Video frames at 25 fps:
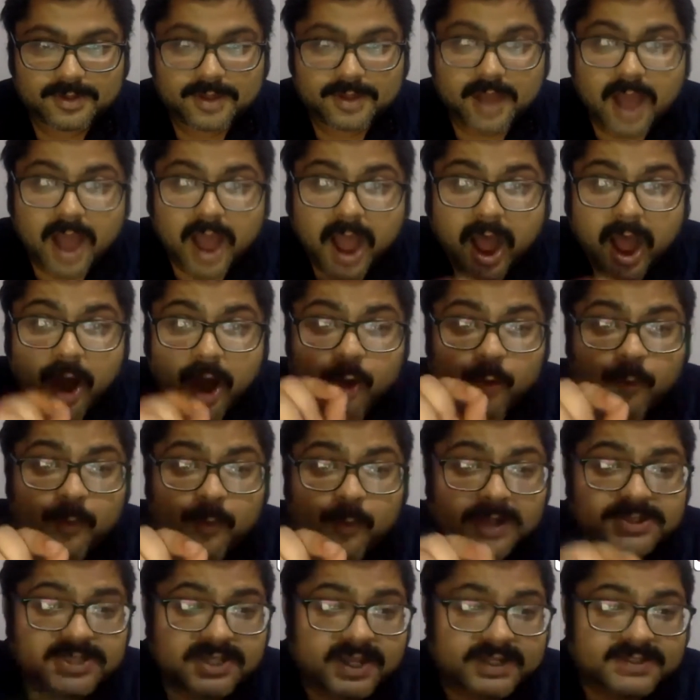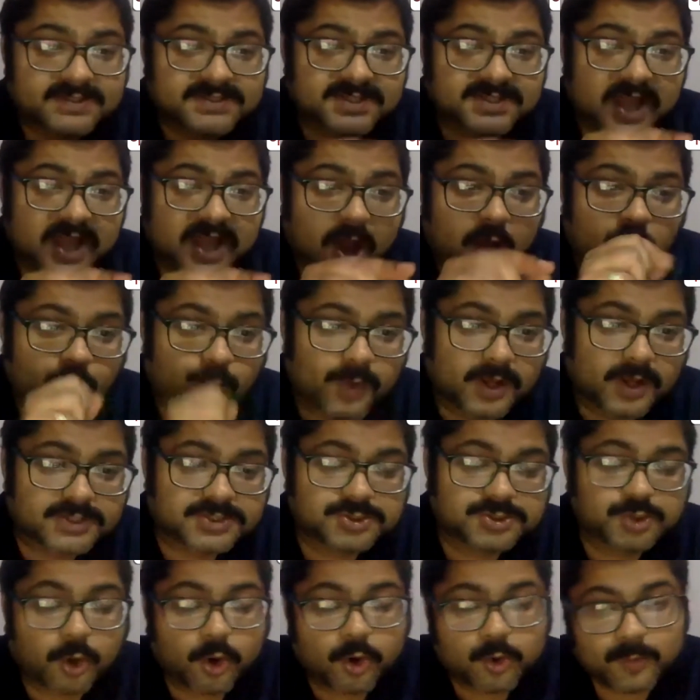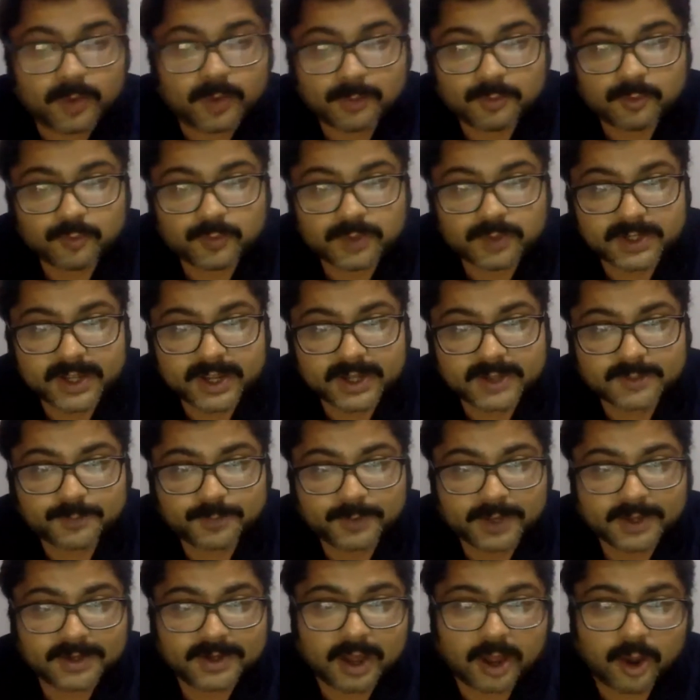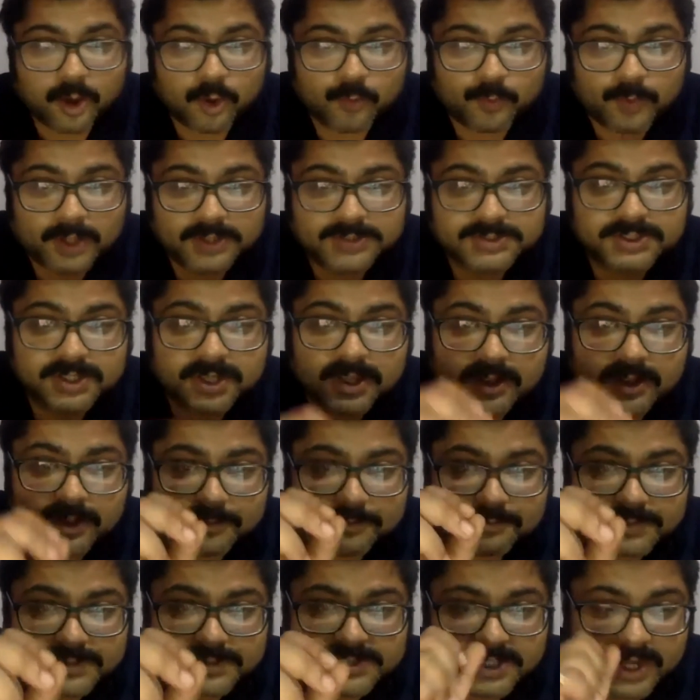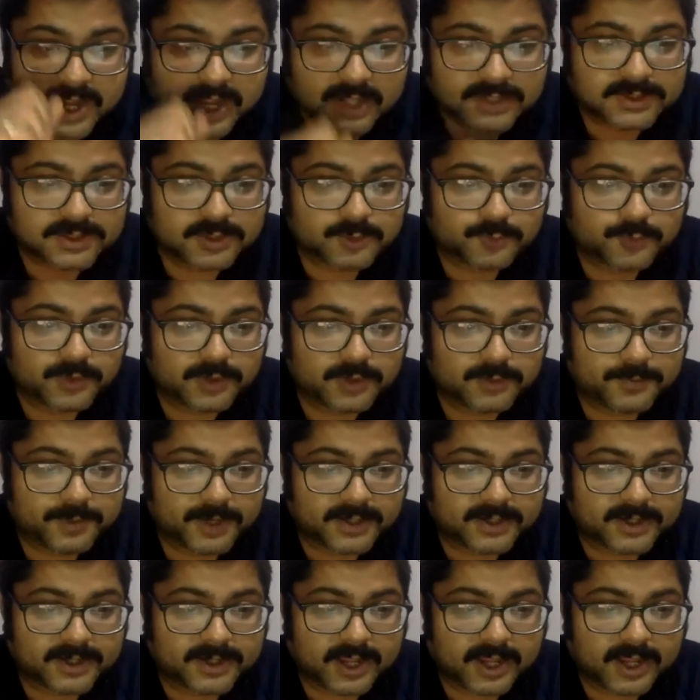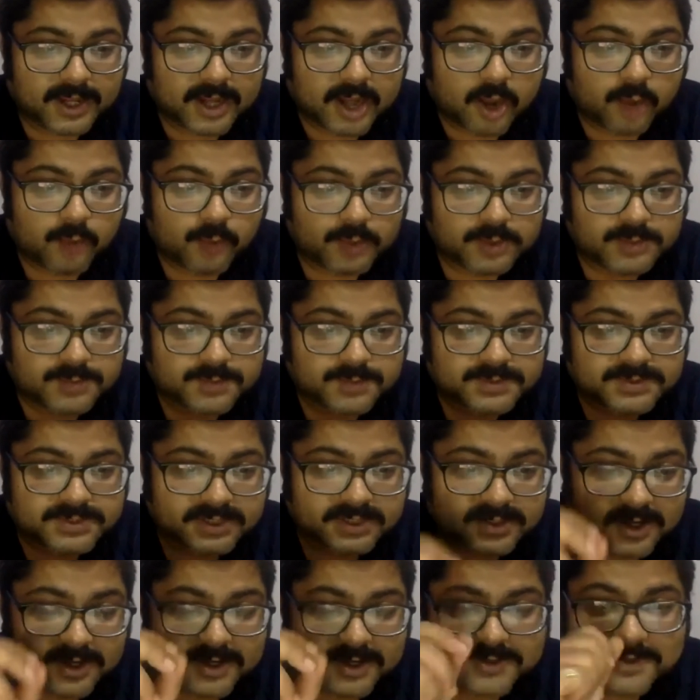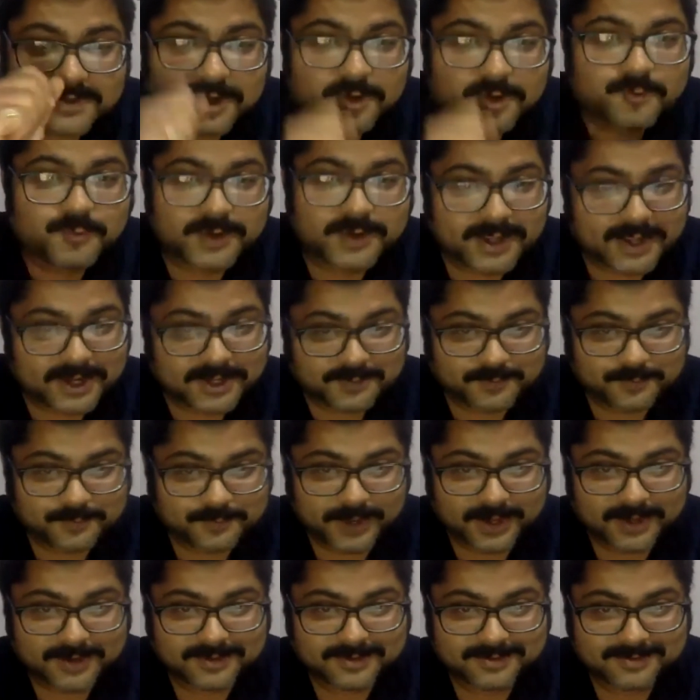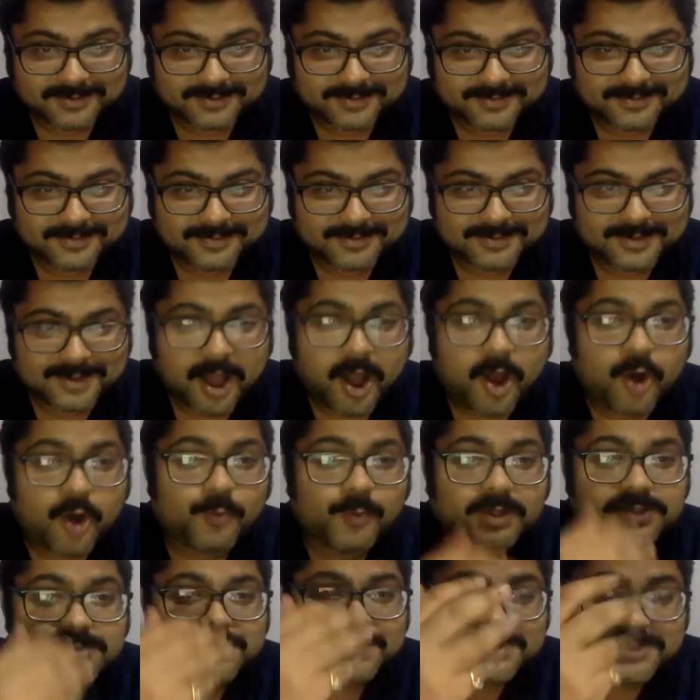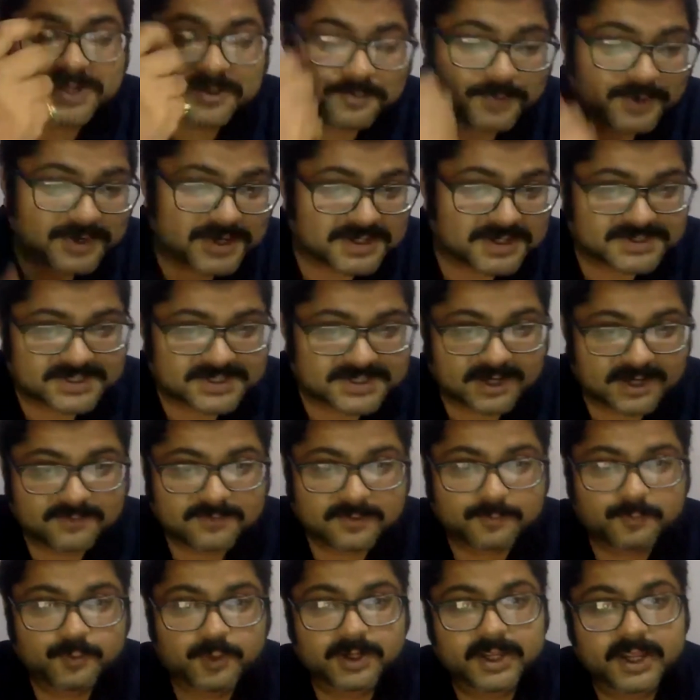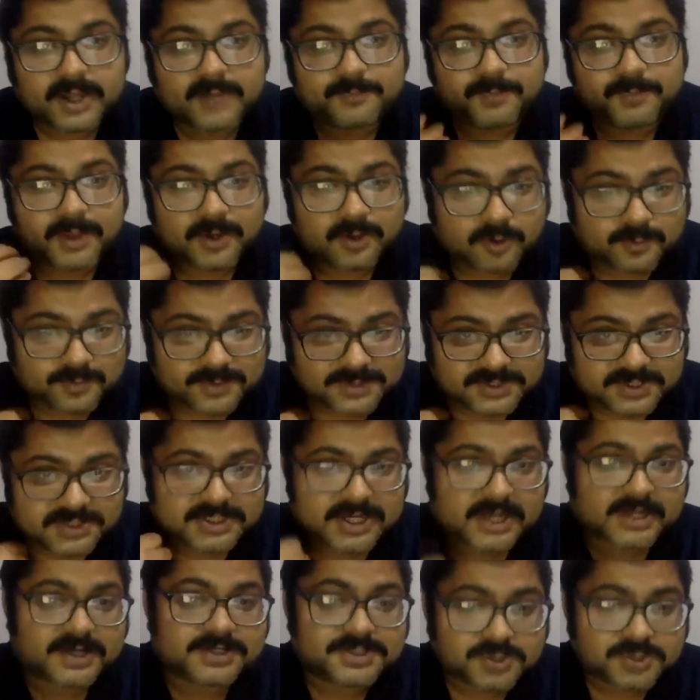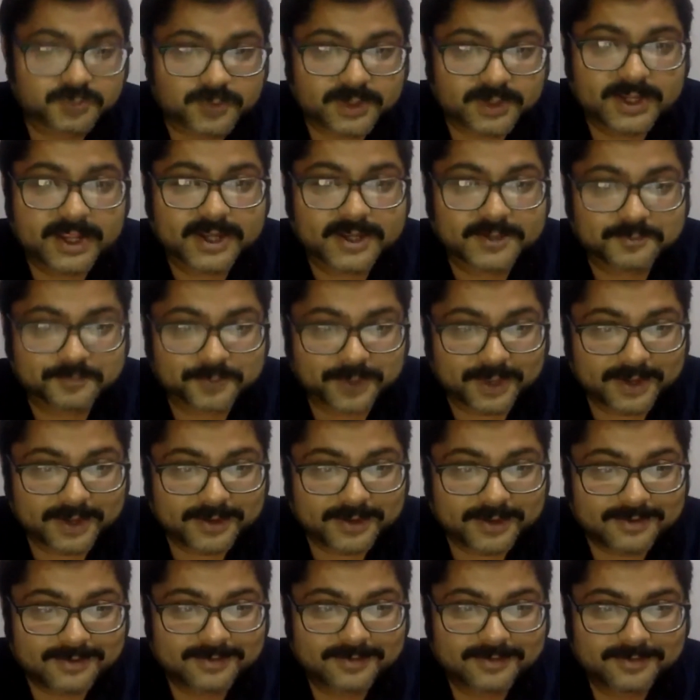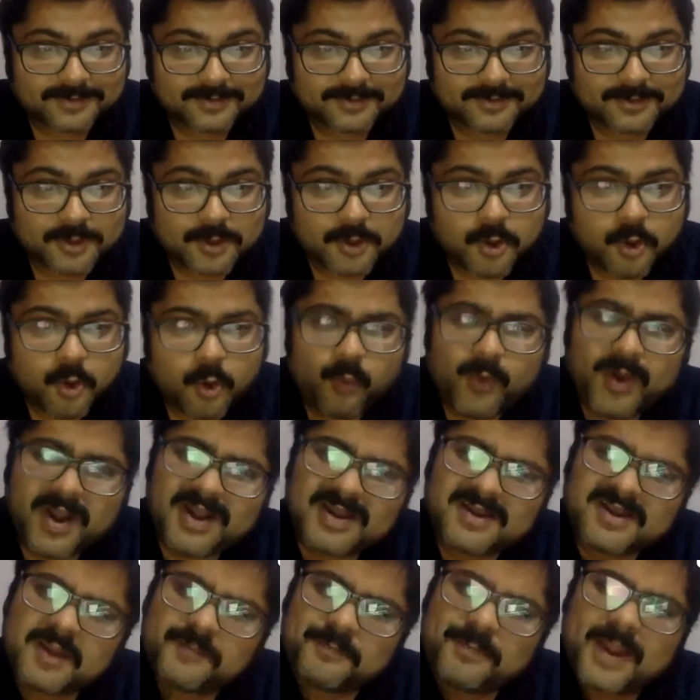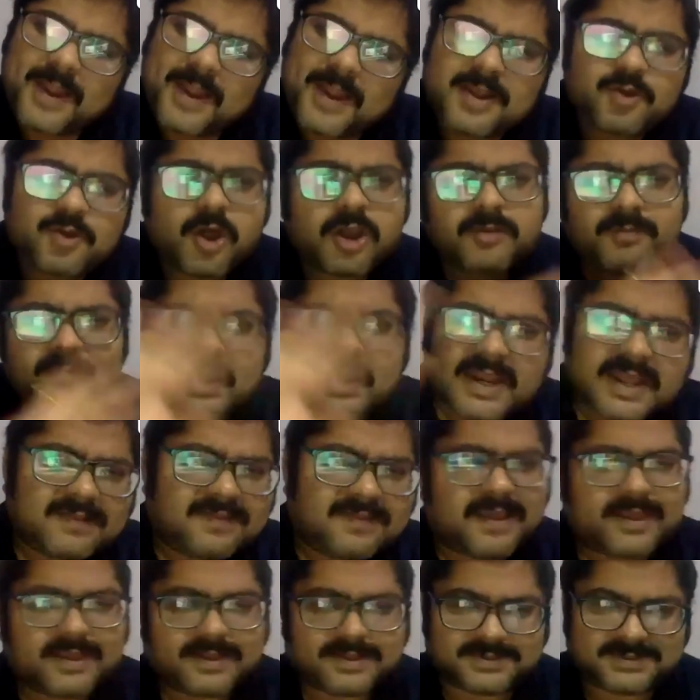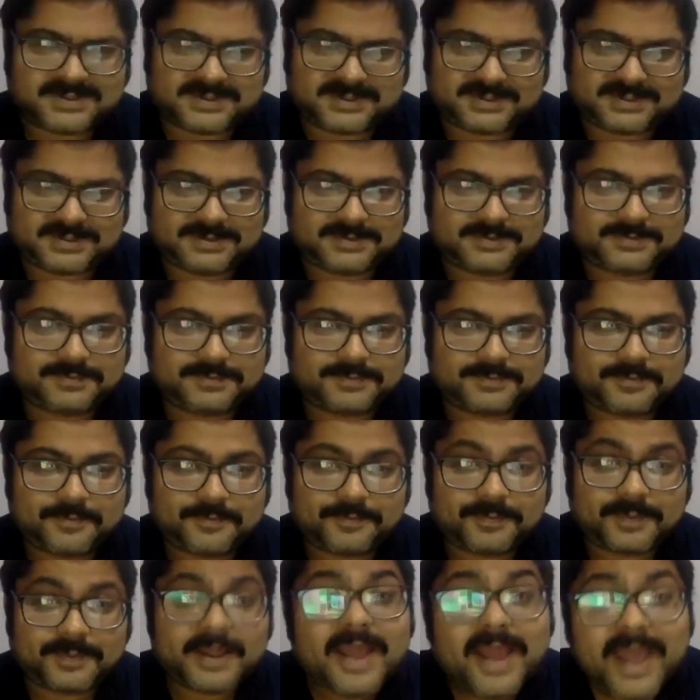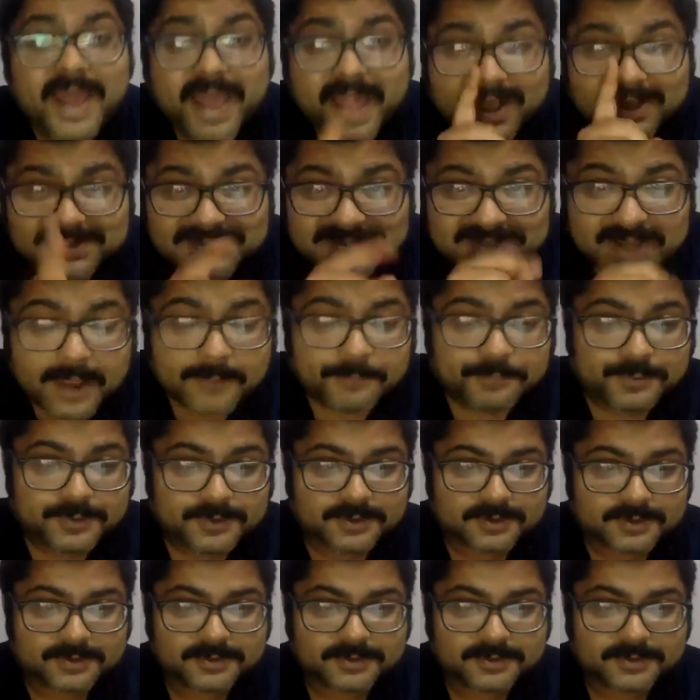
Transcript: how much, let's say, how much Jawhar Babu will get paid, how much Mr. Gandhi will get paid, how much Mr. Dhanidharan will get paid, how much Mr. Panneerselvan will get paid or Mr. Chatterjee will get paid, will depend on many things, except